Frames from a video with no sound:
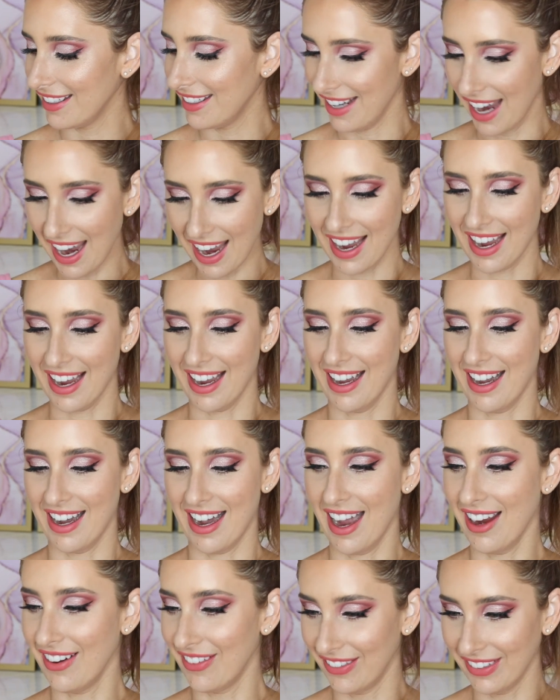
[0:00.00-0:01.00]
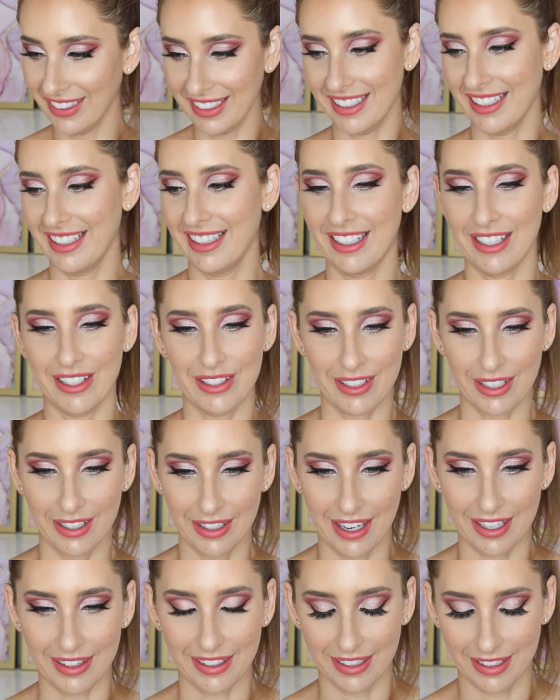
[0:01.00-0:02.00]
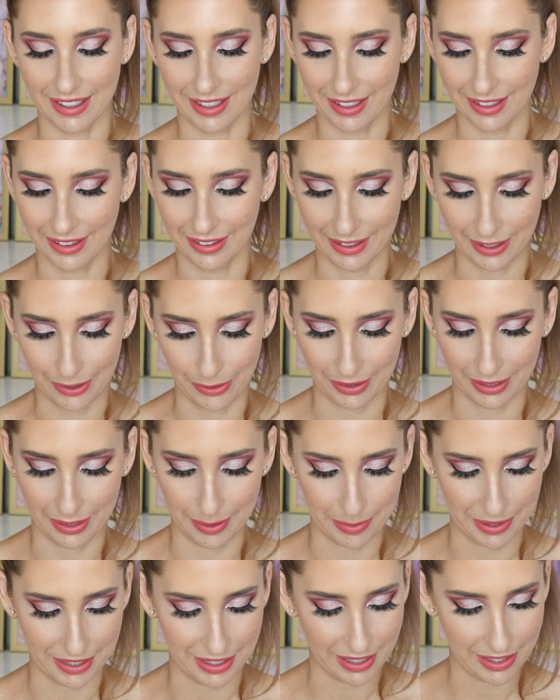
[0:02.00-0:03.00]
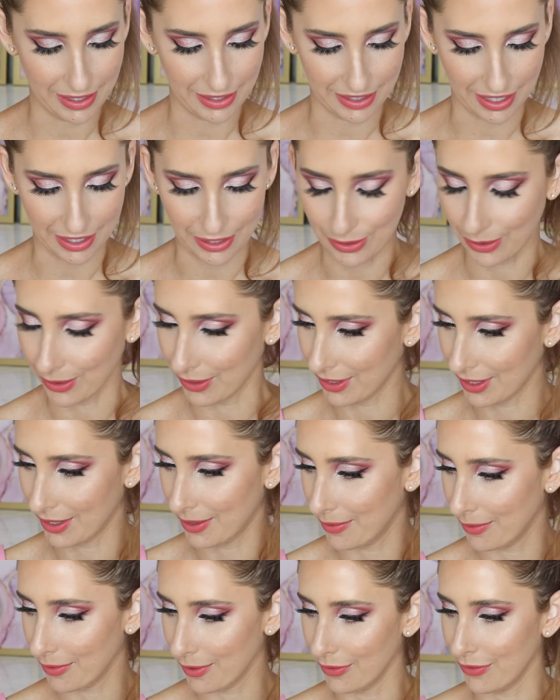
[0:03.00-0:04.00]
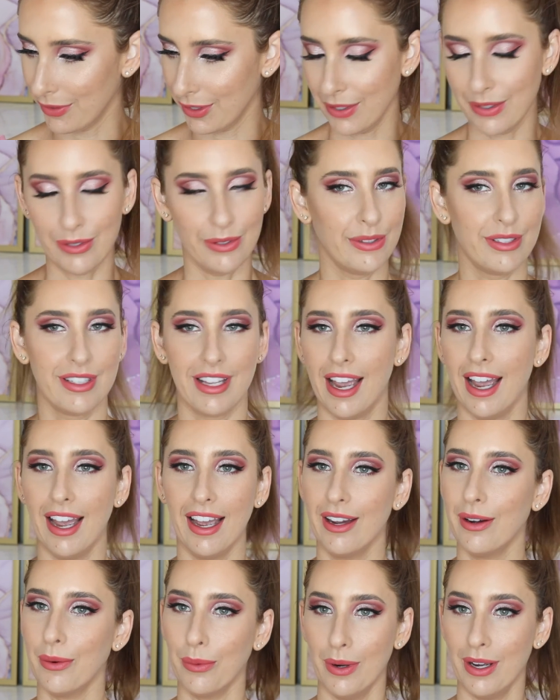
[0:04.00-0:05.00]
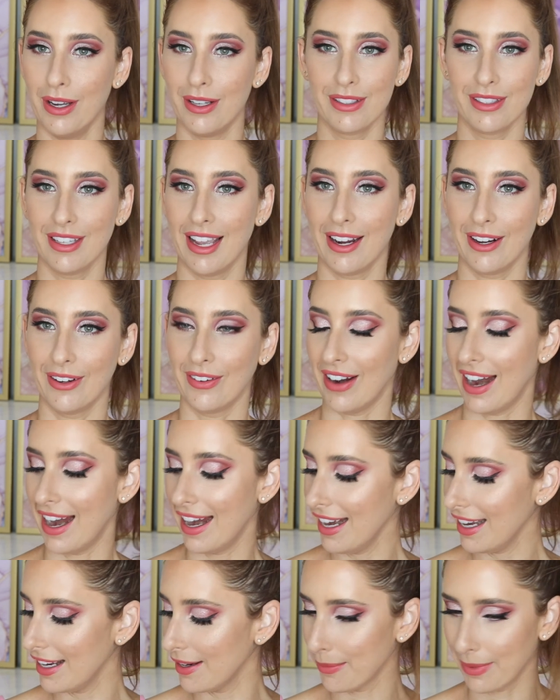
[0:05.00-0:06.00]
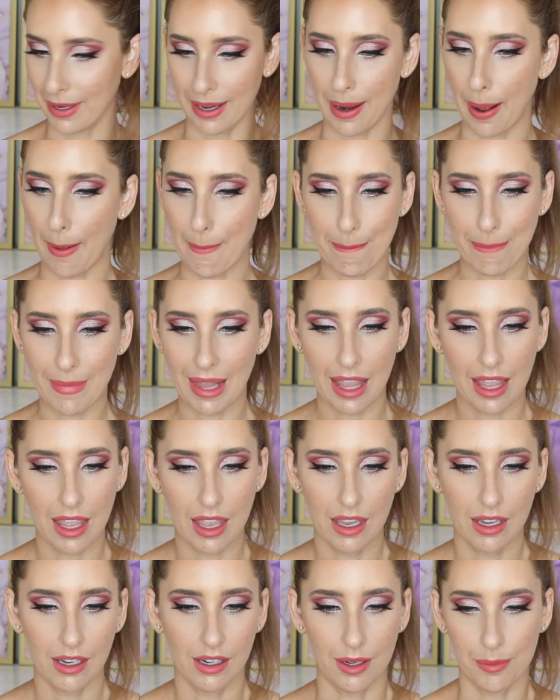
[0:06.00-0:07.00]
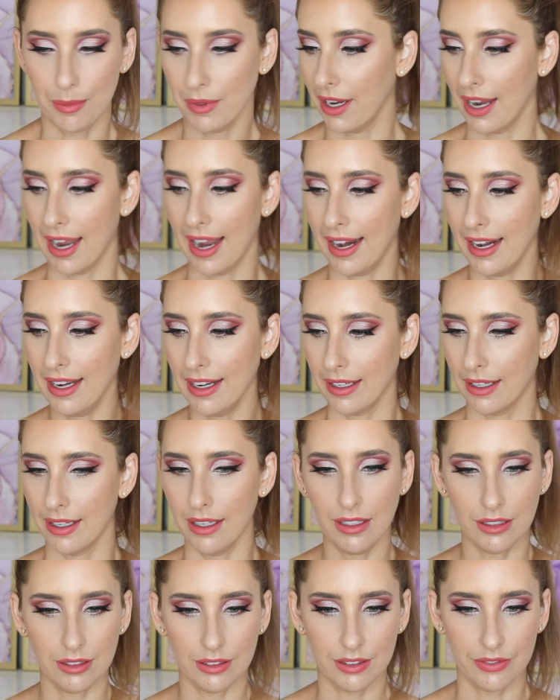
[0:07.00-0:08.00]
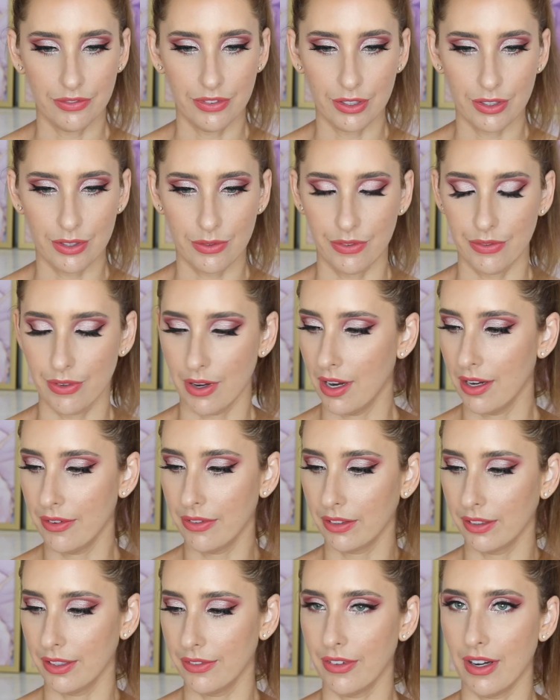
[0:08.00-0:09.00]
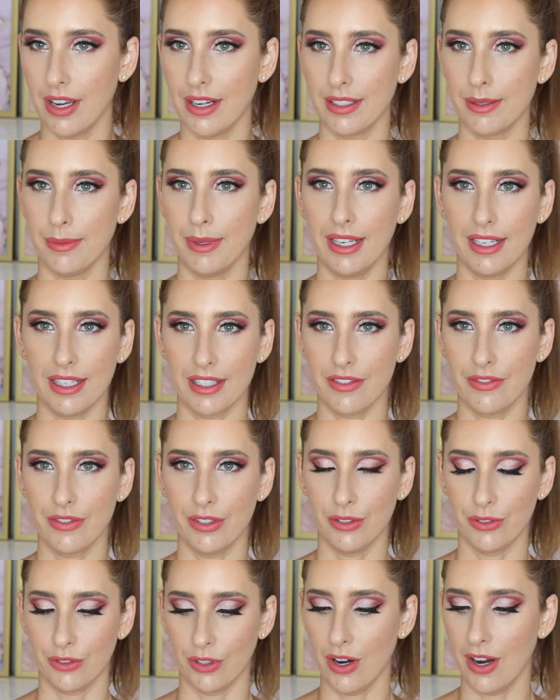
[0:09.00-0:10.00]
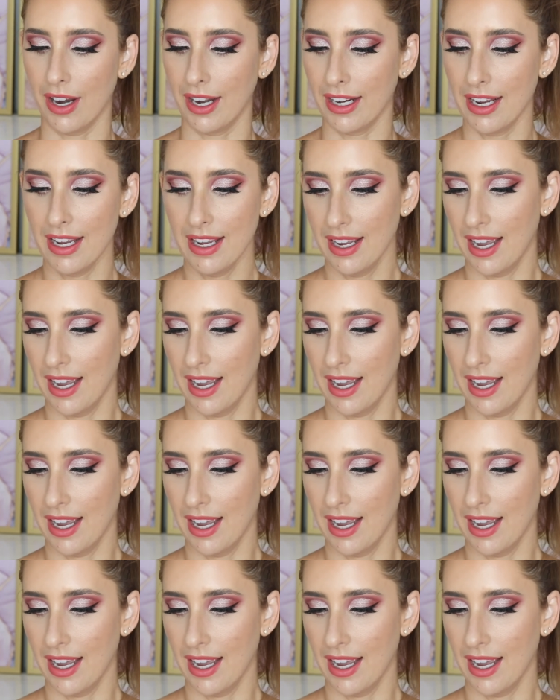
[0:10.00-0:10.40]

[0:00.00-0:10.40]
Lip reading: Yeah, I really didn't think I was gonna like the liquid lipstick because I saw some reviews that weren't that great, but I'm not hating it. It feels perfectly fine to me. It doesn't feel drying.